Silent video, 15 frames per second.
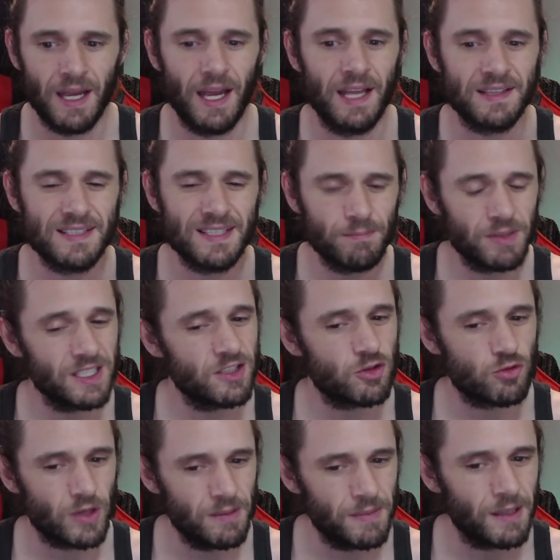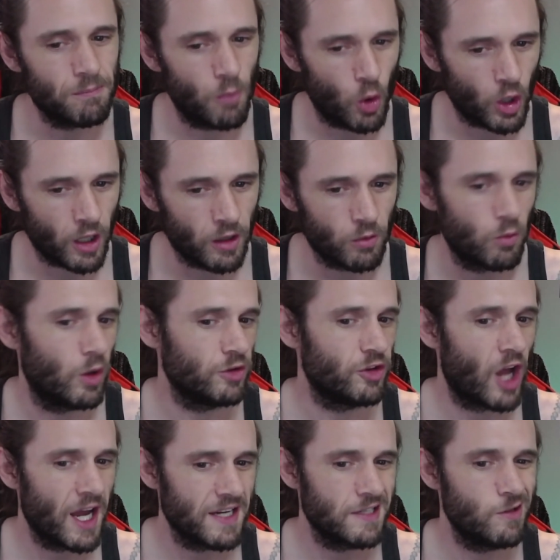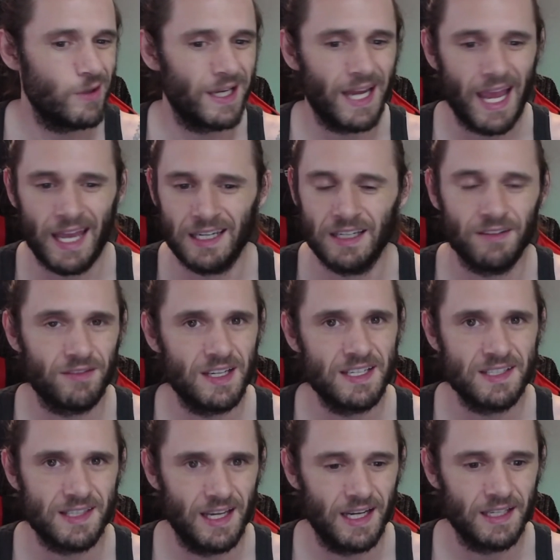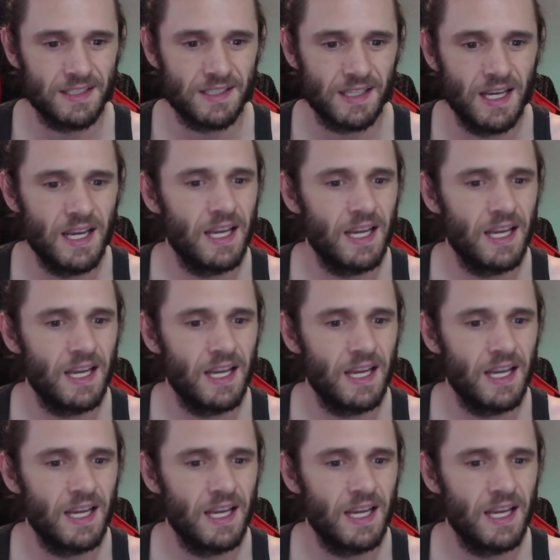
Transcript: And simply streaming more while not doing any of these things